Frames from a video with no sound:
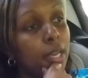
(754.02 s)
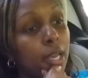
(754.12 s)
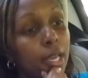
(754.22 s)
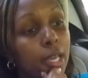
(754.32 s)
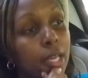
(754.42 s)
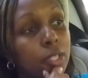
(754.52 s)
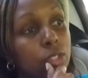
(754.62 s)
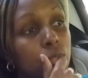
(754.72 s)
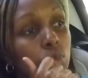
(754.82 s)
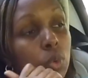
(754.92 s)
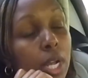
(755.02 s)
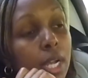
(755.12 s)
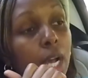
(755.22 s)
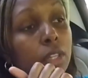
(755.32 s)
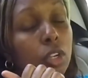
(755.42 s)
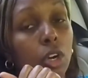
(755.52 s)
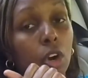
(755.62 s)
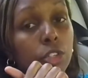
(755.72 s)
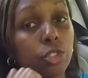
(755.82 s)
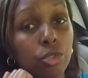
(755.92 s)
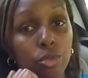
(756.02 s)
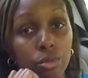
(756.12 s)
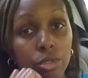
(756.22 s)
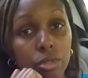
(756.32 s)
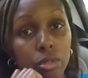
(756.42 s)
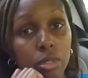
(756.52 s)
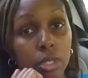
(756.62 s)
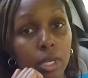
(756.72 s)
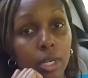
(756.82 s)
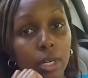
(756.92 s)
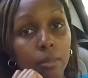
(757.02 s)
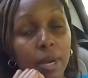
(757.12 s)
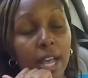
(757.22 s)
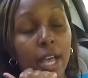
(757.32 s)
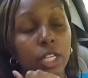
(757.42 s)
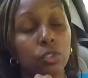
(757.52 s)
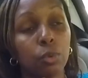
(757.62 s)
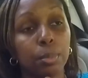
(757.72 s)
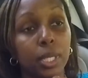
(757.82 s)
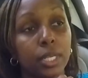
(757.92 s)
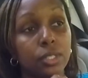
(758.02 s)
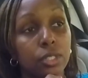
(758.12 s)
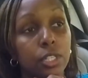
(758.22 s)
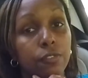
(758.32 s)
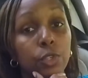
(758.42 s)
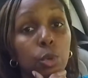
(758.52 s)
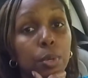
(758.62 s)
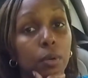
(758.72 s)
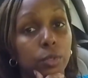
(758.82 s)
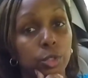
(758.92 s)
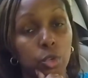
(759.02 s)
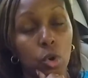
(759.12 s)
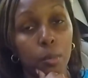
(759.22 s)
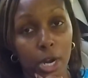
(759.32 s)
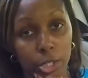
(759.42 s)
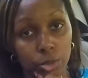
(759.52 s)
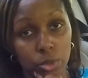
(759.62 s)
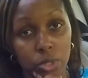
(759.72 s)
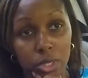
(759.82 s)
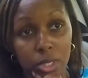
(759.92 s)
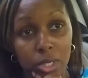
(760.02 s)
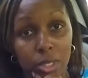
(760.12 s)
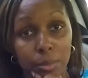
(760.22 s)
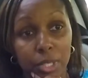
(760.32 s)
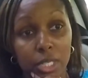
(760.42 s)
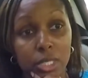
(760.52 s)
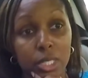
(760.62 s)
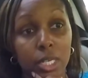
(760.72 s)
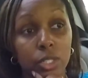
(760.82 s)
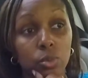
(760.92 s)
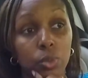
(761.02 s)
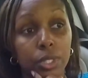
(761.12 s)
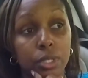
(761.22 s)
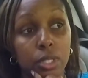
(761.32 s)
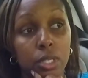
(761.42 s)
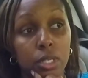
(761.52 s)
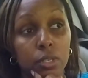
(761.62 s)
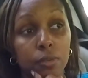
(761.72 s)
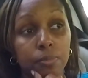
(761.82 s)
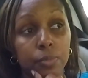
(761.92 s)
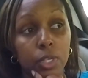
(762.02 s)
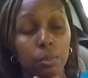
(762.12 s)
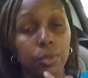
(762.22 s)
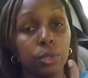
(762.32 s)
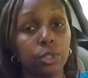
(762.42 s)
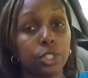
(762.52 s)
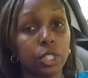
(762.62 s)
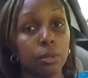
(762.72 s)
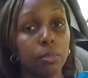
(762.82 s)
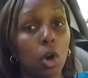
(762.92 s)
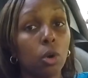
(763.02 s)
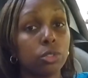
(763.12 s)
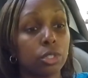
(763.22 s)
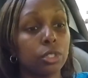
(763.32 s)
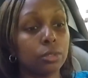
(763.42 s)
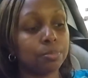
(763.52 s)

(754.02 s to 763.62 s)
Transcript: And when I got the car tuned, I had to replace the fuel pump control module, because I guess with the computer chip altered,